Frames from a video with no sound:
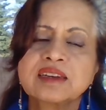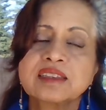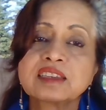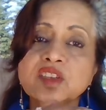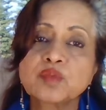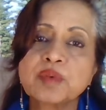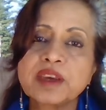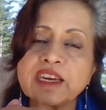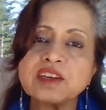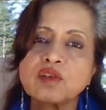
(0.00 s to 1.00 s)
the
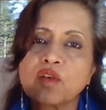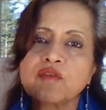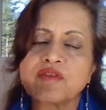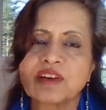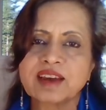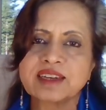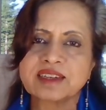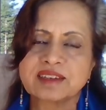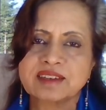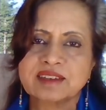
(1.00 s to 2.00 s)
speed of light.